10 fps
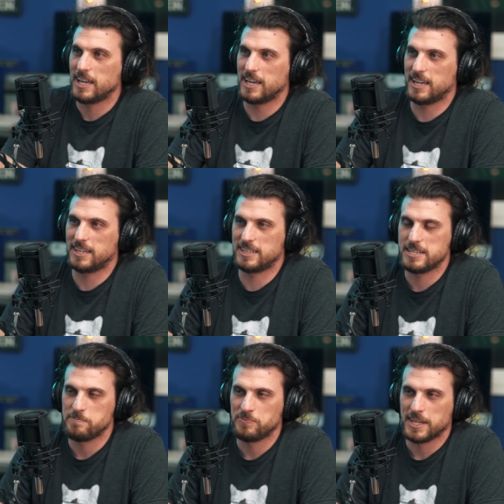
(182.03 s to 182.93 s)
And
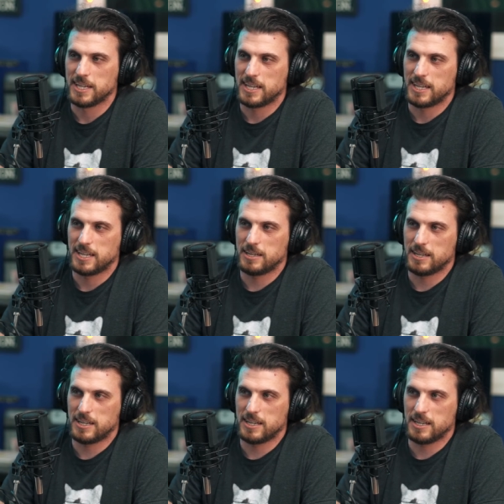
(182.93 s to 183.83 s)

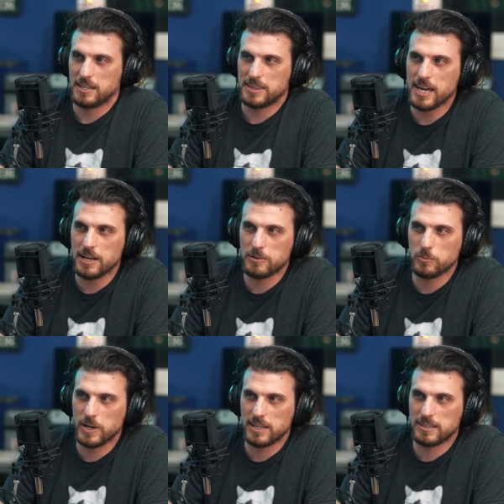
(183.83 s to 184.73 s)
then
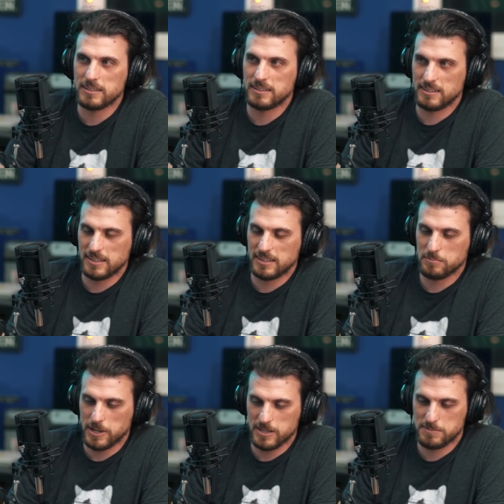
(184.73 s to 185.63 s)
when in
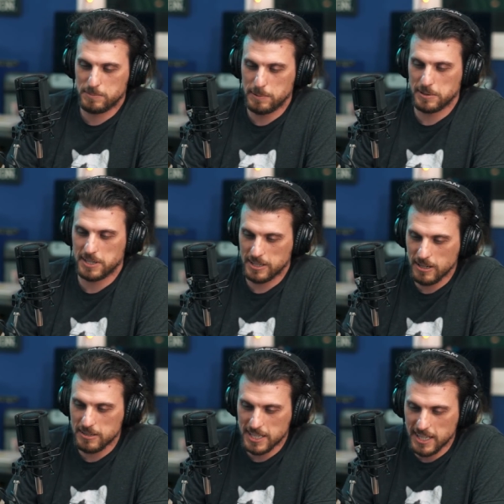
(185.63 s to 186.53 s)
March people are like,
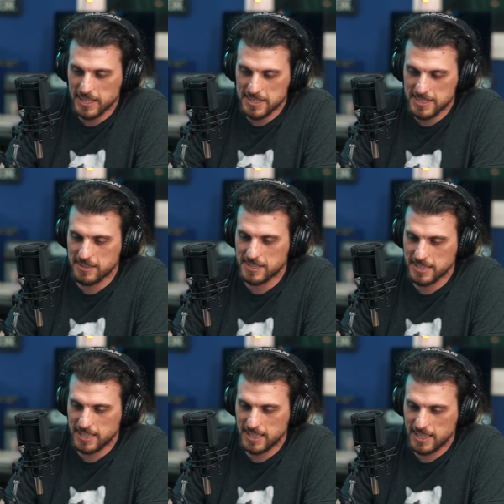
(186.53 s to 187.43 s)
no, take it
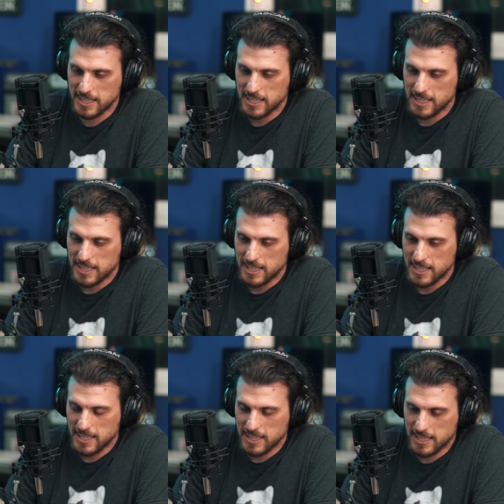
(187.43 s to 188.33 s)
seriously.
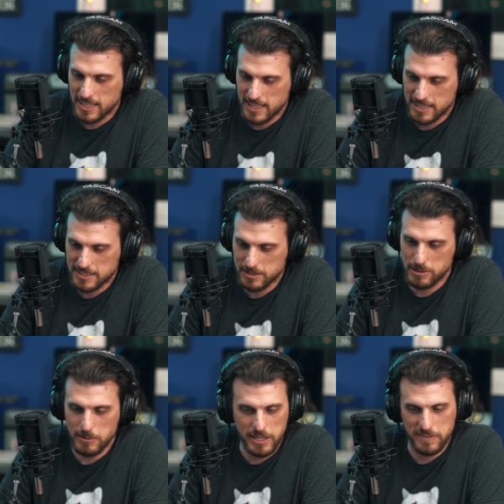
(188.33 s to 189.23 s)
I, I told
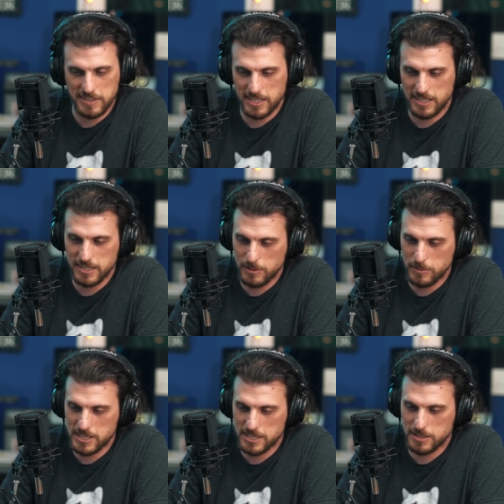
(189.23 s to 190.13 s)
my wife, I was like, you know,
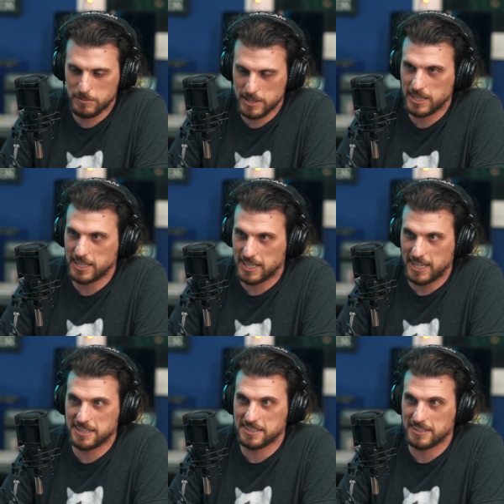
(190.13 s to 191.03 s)
we should really
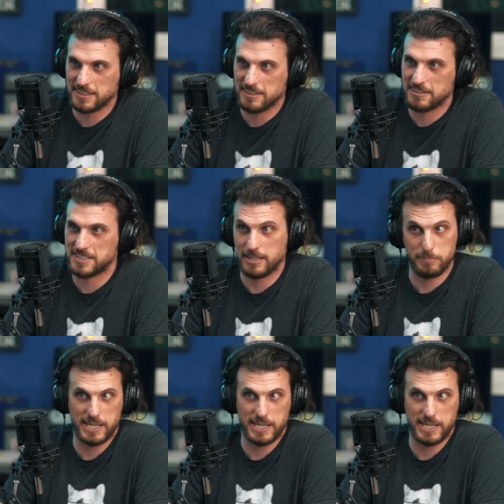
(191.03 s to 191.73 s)
cancel our St.